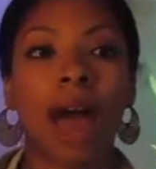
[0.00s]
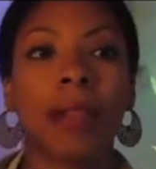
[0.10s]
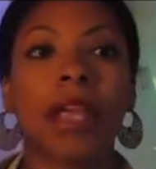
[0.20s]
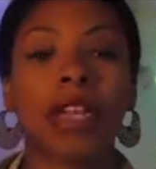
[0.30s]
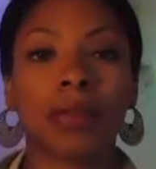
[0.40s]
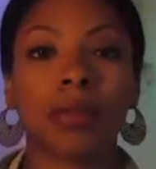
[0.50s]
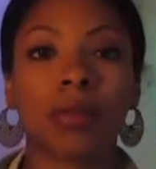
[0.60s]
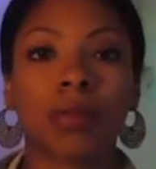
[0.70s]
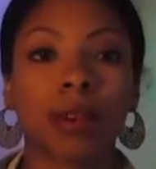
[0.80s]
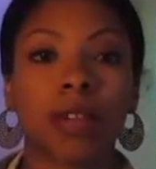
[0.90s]
like,
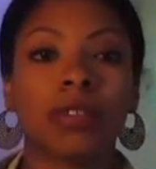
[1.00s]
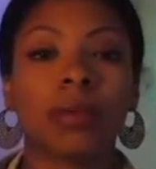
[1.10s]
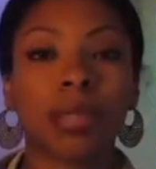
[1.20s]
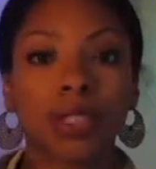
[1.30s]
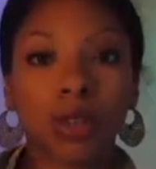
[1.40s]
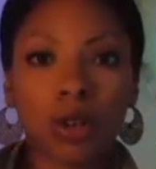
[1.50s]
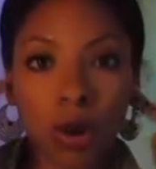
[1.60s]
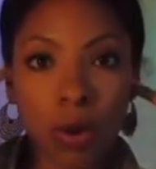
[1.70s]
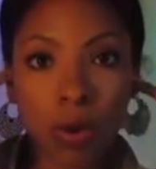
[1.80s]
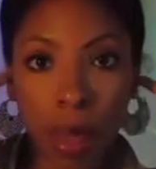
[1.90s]
if something's gonna
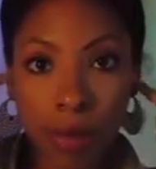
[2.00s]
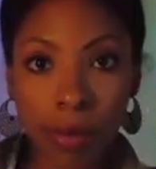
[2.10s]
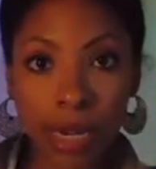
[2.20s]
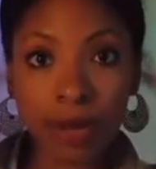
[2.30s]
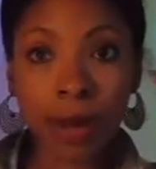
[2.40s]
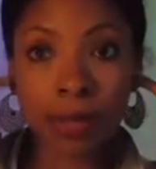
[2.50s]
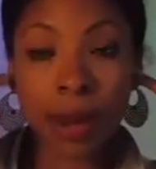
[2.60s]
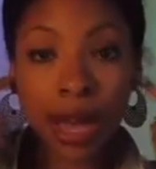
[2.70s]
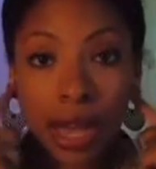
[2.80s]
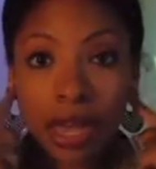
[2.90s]
go in my brain, in my
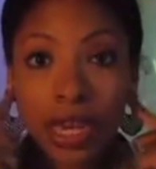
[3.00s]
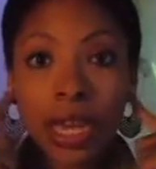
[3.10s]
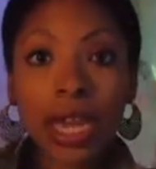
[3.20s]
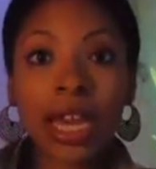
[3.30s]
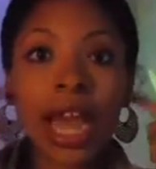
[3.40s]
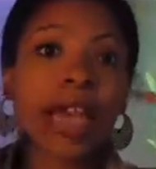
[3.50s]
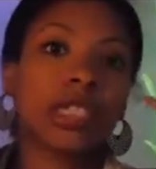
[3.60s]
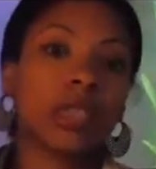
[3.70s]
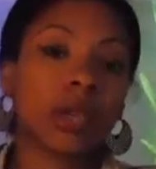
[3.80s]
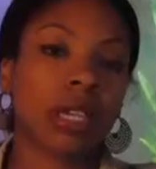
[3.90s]
mind, it
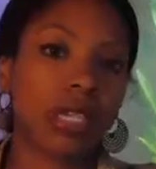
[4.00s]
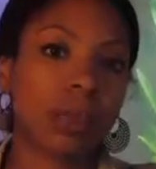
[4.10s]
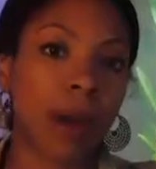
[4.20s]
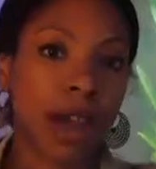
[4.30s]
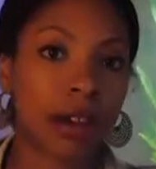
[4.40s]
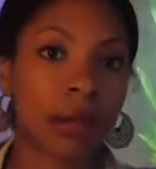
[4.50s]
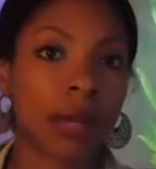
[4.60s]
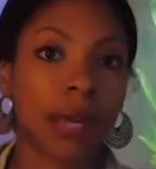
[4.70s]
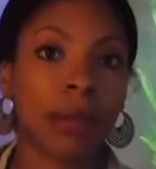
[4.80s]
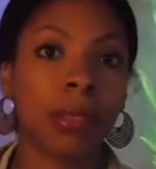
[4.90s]
has to inspire
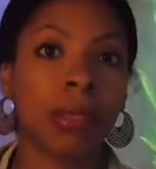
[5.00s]
me.